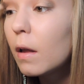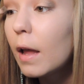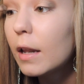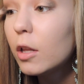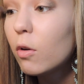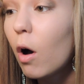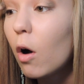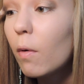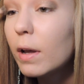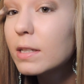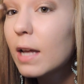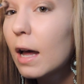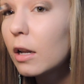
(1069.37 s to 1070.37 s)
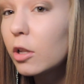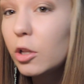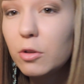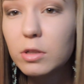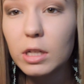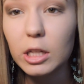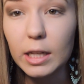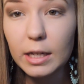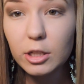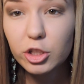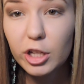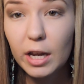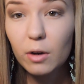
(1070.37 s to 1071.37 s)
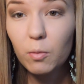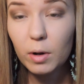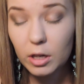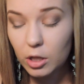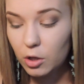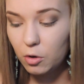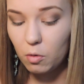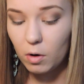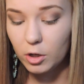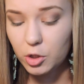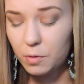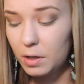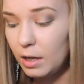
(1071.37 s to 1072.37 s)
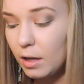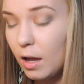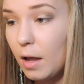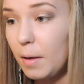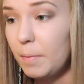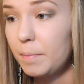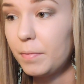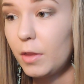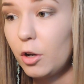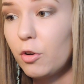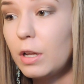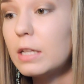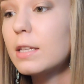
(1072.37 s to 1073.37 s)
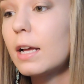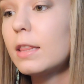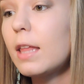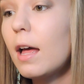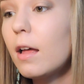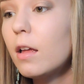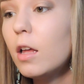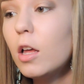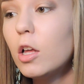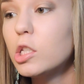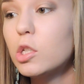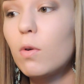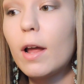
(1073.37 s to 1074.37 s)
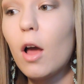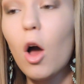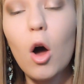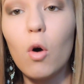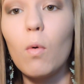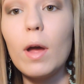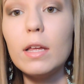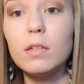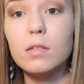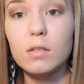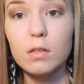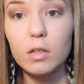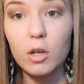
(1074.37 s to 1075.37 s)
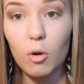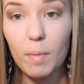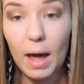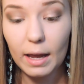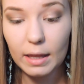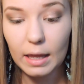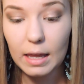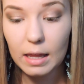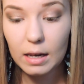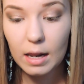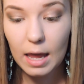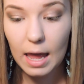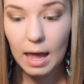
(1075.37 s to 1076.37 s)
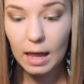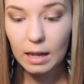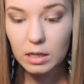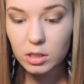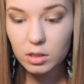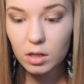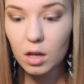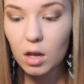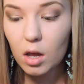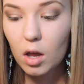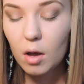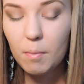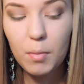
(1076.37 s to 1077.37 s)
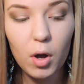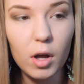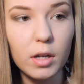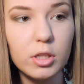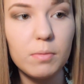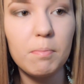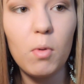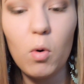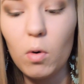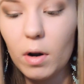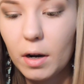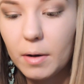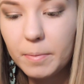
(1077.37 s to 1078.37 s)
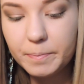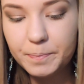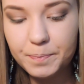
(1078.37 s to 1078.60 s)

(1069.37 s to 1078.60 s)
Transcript: And you always kind of lose the lid shade when you are doing the crease like that. So I always go back in and put more